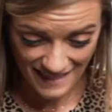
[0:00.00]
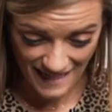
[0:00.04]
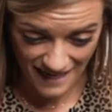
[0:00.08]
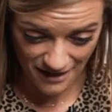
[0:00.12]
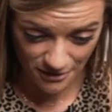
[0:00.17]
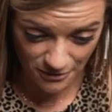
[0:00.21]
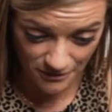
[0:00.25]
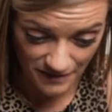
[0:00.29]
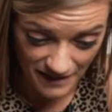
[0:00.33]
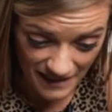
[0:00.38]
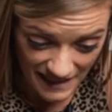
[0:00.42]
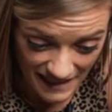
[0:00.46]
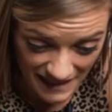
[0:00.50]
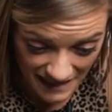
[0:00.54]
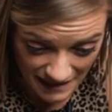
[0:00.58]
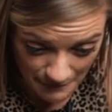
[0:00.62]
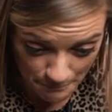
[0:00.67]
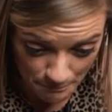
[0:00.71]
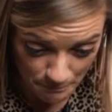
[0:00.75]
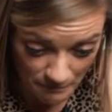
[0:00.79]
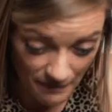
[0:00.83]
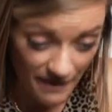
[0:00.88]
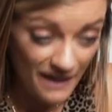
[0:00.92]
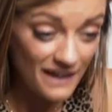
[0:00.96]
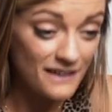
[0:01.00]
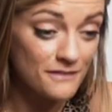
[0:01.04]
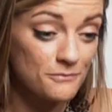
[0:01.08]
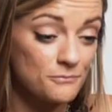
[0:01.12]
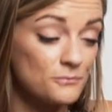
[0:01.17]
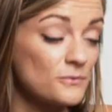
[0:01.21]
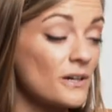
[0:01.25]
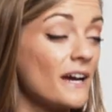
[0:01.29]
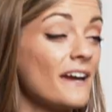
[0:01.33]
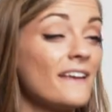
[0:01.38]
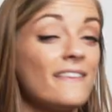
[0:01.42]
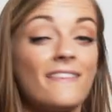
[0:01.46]
Now, that
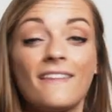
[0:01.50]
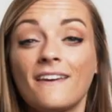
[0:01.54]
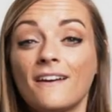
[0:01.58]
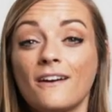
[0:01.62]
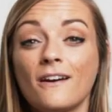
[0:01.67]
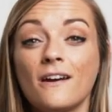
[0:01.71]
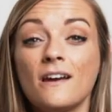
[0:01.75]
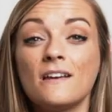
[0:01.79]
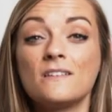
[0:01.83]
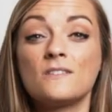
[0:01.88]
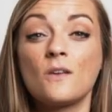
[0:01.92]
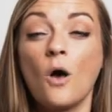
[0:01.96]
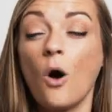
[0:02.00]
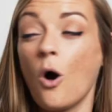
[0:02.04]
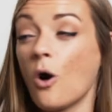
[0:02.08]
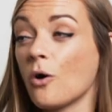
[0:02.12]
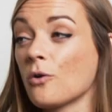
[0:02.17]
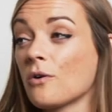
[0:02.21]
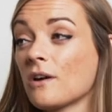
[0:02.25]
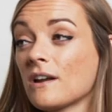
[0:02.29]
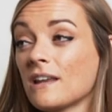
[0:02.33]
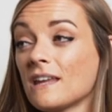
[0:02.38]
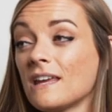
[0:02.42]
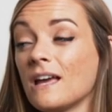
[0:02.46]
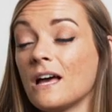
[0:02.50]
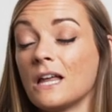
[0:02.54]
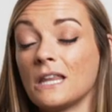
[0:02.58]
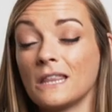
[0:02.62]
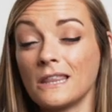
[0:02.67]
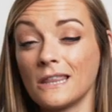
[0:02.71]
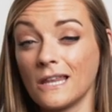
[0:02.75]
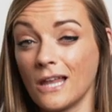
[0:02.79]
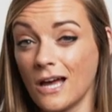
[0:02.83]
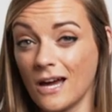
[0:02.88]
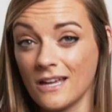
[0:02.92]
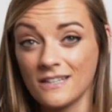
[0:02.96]
right there is already a
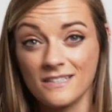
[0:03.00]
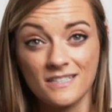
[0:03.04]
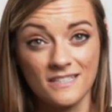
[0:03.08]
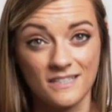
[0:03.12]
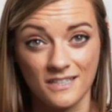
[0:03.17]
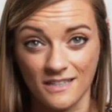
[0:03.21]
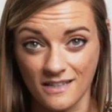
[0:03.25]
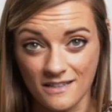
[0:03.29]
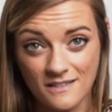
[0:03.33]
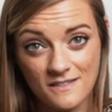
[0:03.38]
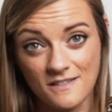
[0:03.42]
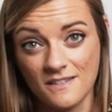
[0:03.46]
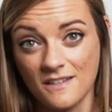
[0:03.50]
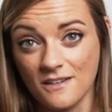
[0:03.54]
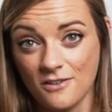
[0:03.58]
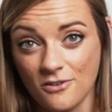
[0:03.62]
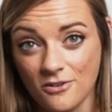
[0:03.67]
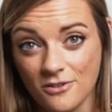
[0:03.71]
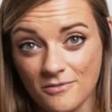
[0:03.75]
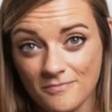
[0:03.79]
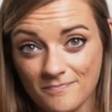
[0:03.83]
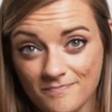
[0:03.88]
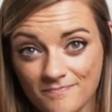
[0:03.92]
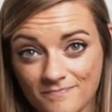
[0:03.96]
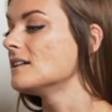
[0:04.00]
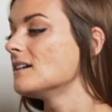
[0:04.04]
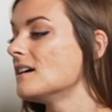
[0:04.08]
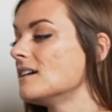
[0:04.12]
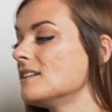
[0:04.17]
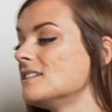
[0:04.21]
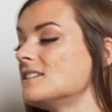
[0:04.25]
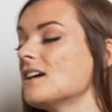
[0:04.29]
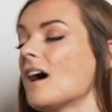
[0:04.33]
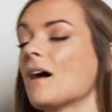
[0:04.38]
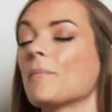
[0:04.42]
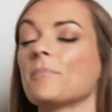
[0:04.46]
lot to consider.
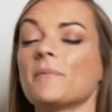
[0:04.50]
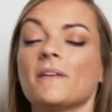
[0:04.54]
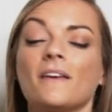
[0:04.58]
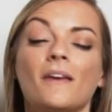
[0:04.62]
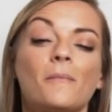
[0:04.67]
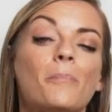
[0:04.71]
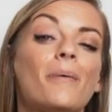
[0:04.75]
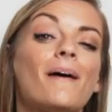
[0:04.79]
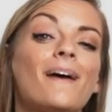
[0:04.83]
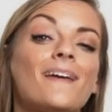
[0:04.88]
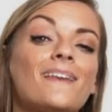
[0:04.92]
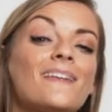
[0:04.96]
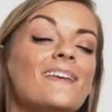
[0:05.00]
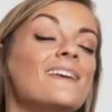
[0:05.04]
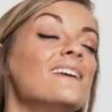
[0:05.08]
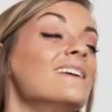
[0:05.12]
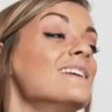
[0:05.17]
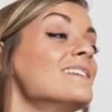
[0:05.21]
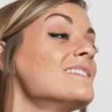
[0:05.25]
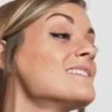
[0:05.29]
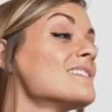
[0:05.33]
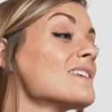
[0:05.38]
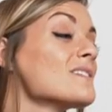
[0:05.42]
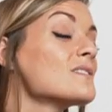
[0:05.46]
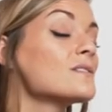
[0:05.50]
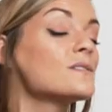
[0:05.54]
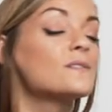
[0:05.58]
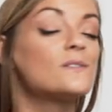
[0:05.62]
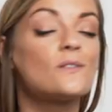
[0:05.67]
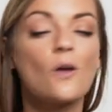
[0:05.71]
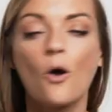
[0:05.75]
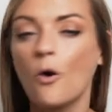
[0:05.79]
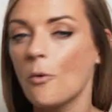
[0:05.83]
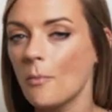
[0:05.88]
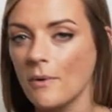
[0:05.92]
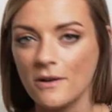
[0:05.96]
Adopting a pet is
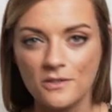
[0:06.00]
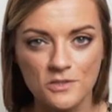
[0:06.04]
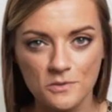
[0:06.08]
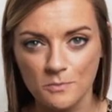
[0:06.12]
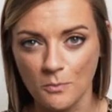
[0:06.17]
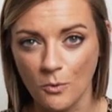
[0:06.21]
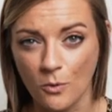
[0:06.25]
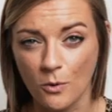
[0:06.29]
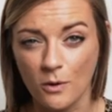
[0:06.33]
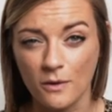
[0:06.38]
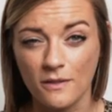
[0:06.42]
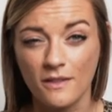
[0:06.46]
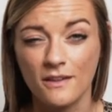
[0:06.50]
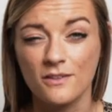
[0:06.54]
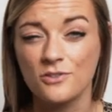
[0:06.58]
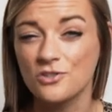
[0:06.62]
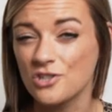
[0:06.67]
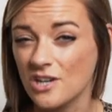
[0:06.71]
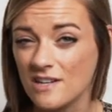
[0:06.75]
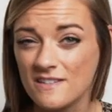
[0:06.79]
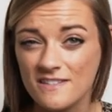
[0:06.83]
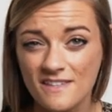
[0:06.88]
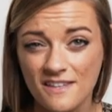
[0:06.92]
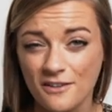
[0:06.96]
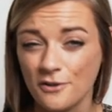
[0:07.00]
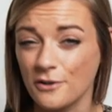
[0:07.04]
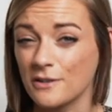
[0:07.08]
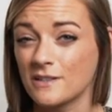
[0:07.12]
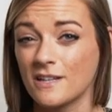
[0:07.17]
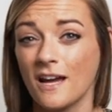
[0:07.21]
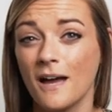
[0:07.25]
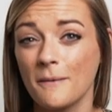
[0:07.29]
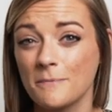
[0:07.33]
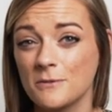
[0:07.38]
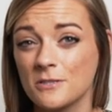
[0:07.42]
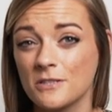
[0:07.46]
so much more than just their
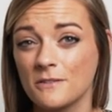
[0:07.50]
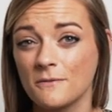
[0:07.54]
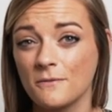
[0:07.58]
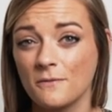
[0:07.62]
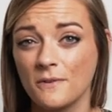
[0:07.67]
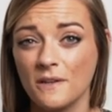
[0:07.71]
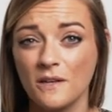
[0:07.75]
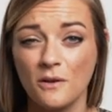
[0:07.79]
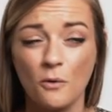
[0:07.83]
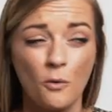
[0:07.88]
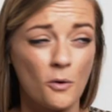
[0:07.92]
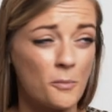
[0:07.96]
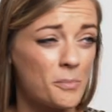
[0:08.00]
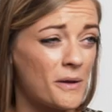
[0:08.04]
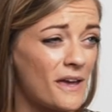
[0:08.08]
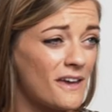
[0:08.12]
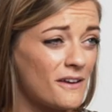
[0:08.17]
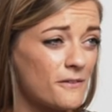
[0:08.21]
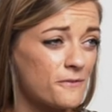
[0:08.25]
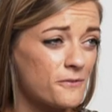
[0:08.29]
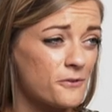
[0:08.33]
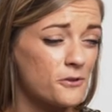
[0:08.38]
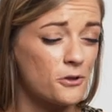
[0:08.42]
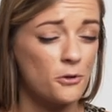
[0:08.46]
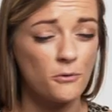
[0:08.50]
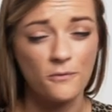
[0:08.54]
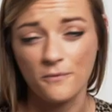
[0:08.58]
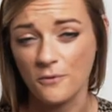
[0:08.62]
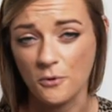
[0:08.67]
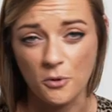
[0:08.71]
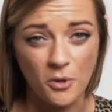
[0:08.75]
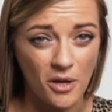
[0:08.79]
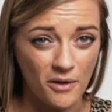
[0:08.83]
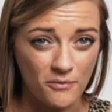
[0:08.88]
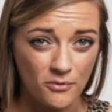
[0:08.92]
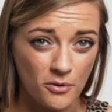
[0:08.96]
adoption fee or paying for their
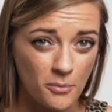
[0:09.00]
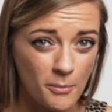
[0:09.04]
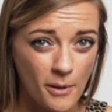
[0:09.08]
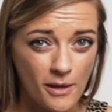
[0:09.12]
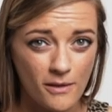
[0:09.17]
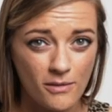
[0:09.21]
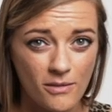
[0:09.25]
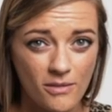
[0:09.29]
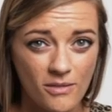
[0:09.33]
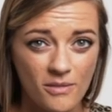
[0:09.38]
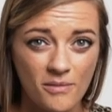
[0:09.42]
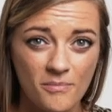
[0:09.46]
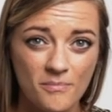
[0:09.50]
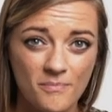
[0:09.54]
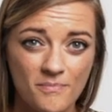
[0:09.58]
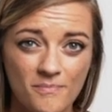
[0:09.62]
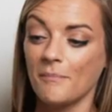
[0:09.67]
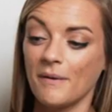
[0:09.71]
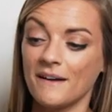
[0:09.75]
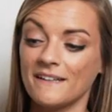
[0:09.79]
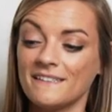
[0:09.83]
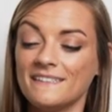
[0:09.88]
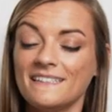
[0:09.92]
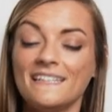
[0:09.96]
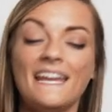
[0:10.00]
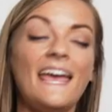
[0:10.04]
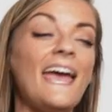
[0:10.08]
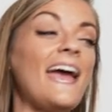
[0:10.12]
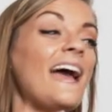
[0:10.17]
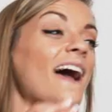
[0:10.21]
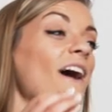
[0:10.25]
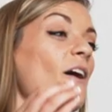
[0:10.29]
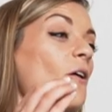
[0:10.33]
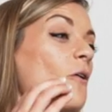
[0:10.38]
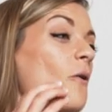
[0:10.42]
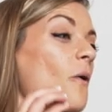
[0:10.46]
food every month. But
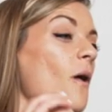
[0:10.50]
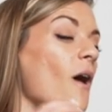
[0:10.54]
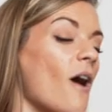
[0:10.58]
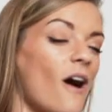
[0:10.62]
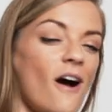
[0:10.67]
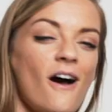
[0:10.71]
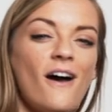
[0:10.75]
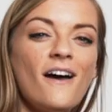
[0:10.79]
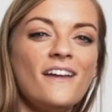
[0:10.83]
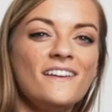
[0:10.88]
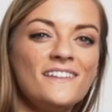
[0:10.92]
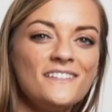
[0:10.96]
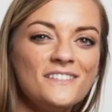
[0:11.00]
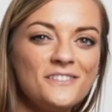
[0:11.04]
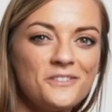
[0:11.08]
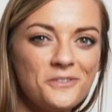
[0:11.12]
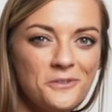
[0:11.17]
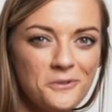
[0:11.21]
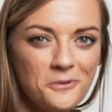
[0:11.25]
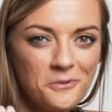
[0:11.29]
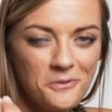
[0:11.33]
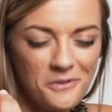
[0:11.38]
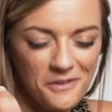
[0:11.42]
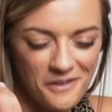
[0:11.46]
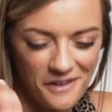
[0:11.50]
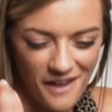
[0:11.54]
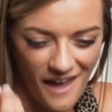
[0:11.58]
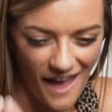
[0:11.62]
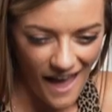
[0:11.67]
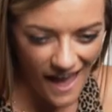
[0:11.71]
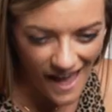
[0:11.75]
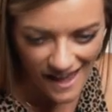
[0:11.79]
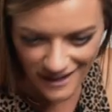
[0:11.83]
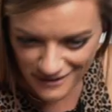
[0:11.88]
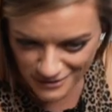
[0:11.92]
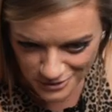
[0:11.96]
now, on to the
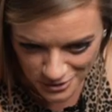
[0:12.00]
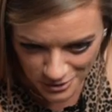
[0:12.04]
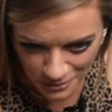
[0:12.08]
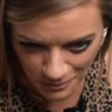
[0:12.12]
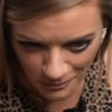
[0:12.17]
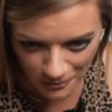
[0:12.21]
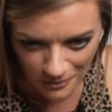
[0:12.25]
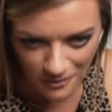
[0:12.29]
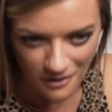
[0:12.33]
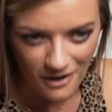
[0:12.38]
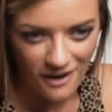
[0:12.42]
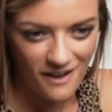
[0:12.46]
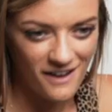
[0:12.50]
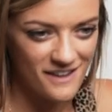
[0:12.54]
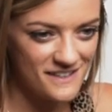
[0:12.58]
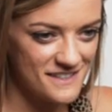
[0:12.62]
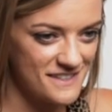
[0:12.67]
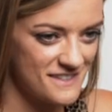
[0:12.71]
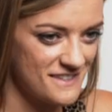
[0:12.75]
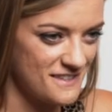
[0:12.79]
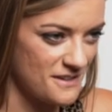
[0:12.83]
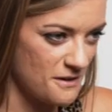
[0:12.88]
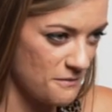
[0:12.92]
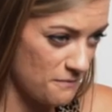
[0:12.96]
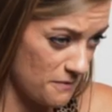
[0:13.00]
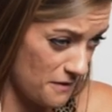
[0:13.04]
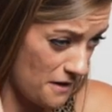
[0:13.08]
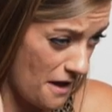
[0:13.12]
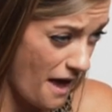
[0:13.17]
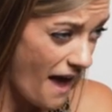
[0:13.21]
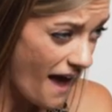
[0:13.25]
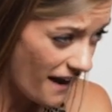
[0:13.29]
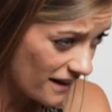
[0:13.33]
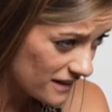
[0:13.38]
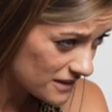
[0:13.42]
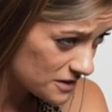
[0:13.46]
actual costs of
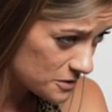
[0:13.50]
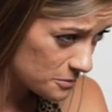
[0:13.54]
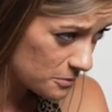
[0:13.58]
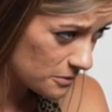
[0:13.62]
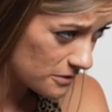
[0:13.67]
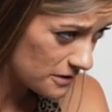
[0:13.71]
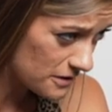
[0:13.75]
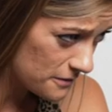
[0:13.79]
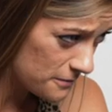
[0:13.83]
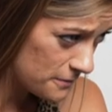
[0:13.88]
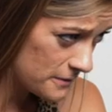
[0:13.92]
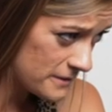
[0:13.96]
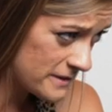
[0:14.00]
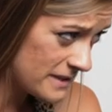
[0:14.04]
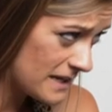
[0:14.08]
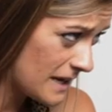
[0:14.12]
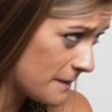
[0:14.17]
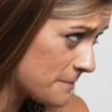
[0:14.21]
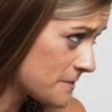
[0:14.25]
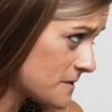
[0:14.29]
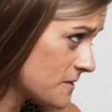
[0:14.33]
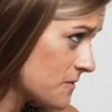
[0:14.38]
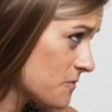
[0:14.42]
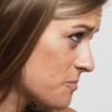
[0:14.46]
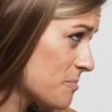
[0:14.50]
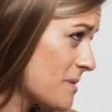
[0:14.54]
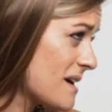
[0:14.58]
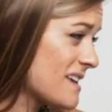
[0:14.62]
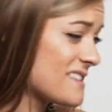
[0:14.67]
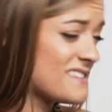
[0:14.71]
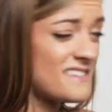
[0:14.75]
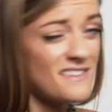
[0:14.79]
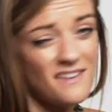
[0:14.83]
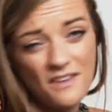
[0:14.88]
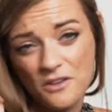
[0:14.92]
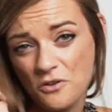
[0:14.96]
the actual different types of
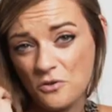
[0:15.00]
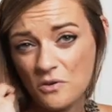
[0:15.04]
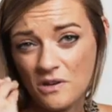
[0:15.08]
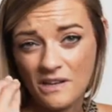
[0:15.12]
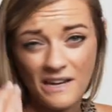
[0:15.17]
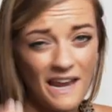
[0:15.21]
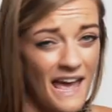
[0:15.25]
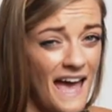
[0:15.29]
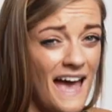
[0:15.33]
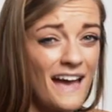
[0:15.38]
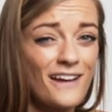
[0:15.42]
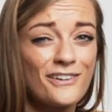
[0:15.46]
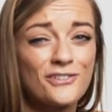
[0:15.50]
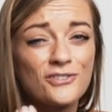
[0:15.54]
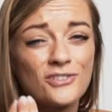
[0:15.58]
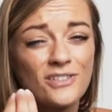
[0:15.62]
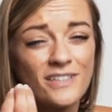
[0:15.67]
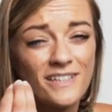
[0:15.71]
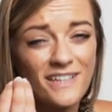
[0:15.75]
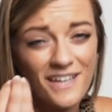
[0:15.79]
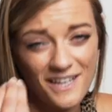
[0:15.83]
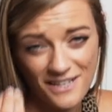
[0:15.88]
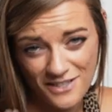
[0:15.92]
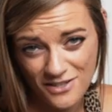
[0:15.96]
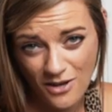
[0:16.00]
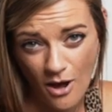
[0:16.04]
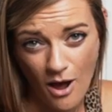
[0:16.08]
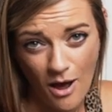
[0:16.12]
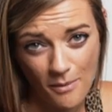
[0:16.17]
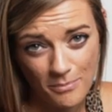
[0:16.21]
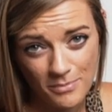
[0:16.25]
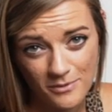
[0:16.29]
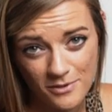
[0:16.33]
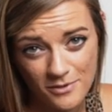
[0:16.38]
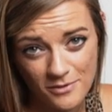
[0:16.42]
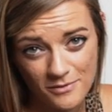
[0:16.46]
pets that you can actually
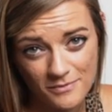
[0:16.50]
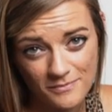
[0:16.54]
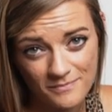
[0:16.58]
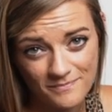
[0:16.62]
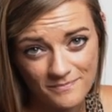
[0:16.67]
adopt.